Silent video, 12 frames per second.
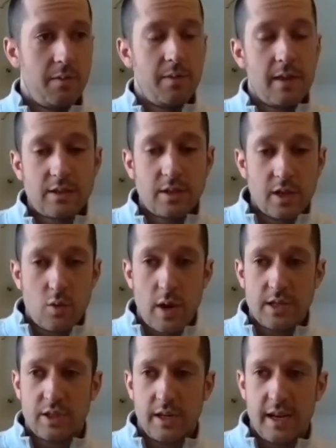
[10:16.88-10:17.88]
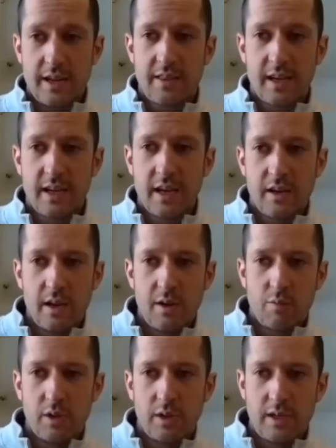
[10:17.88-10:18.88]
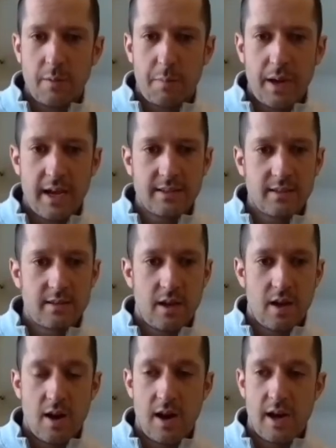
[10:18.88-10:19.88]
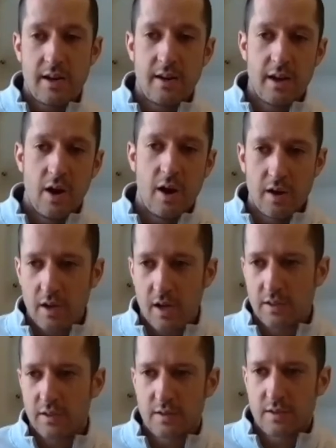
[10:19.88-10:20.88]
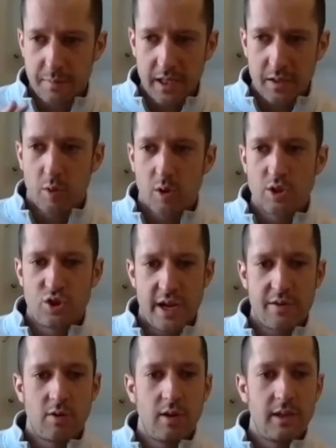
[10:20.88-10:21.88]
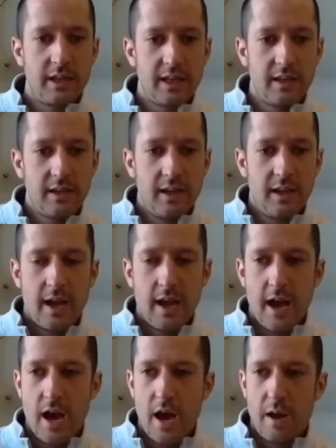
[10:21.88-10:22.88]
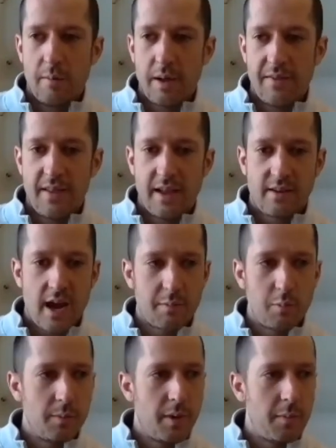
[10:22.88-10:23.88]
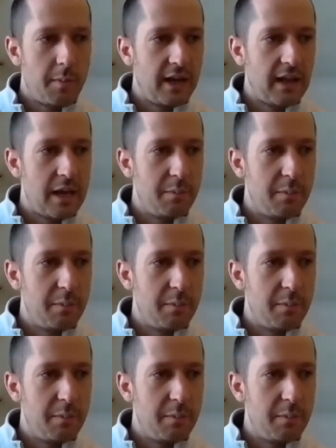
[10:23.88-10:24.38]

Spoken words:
good question. I think it really depends on, I'll speak more generally and then talk more about my lab.